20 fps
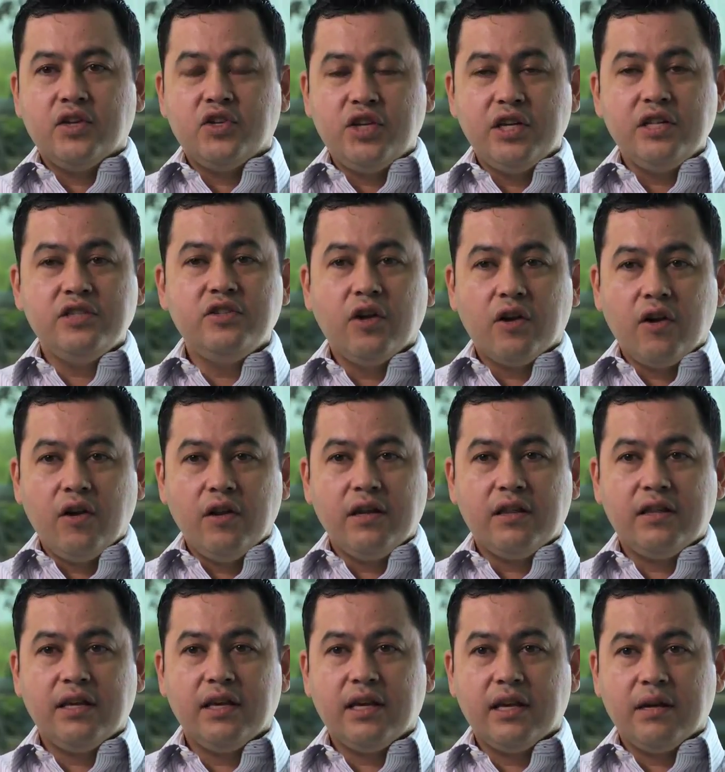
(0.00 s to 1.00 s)
She's not only
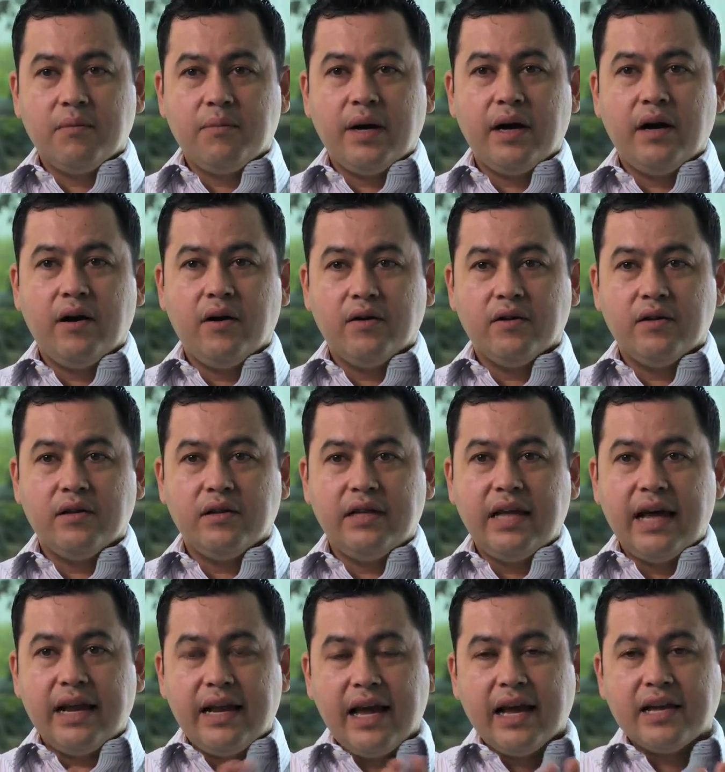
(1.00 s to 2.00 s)
thinking about
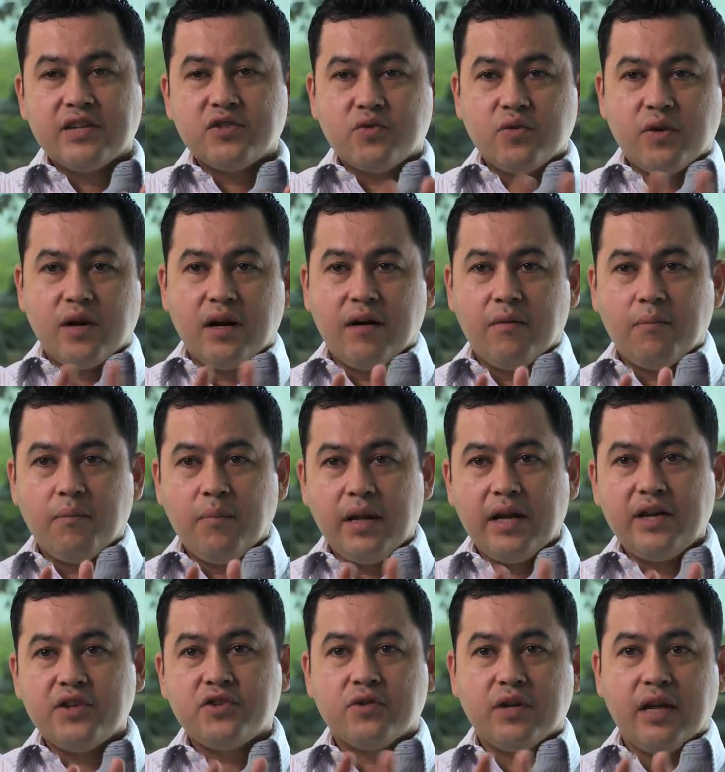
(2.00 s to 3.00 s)
that extra
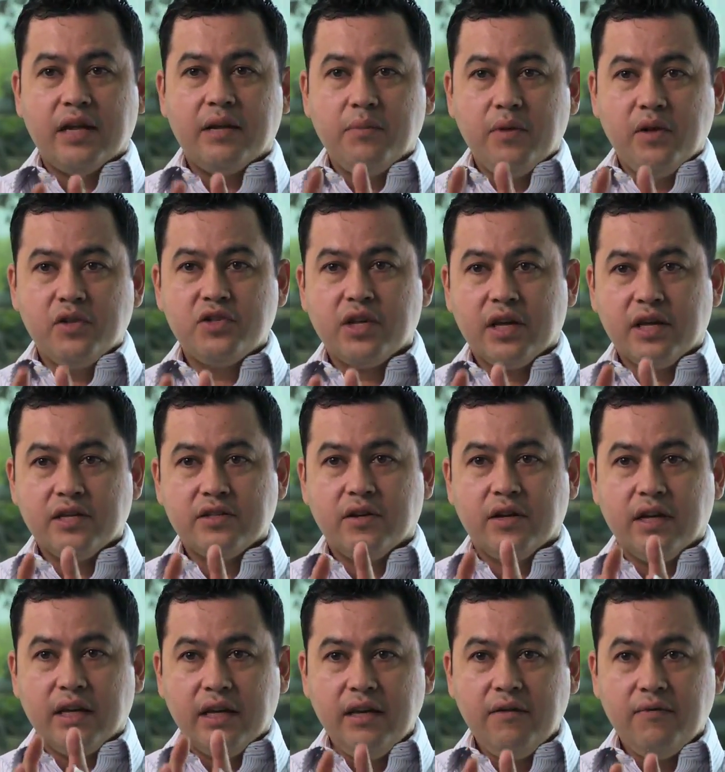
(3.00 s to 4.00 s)
pleasure that the milkshake is
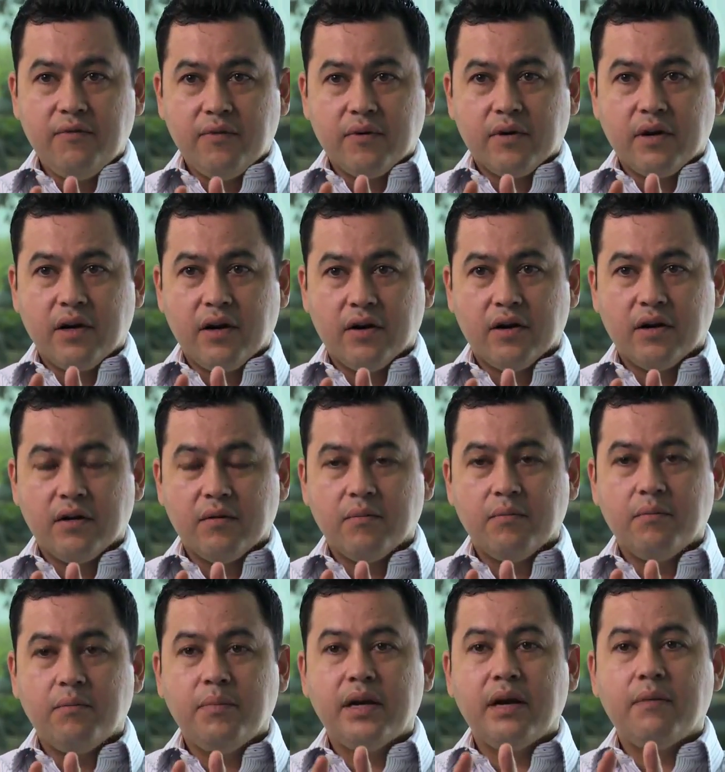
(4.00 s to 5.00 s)
going to give her,
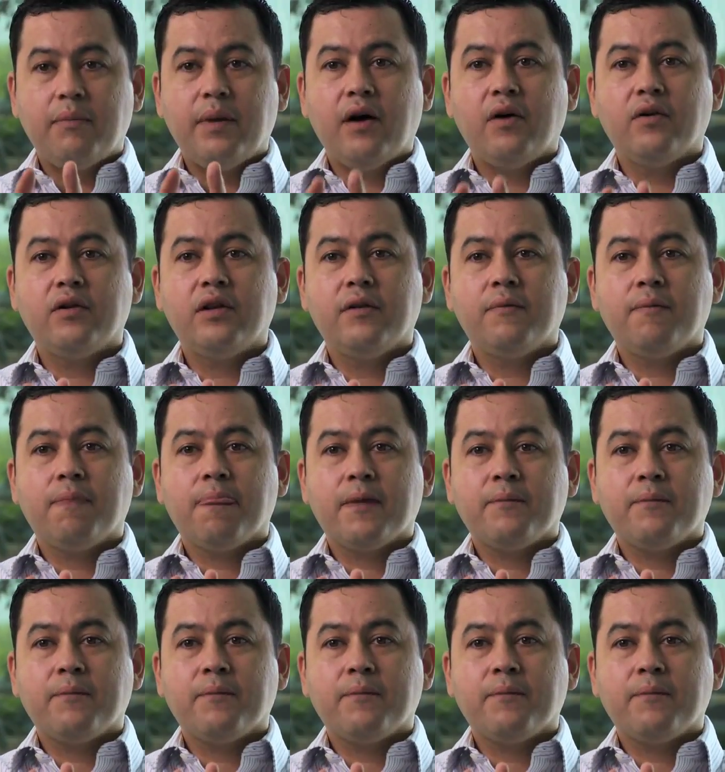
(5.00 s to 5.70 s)
but about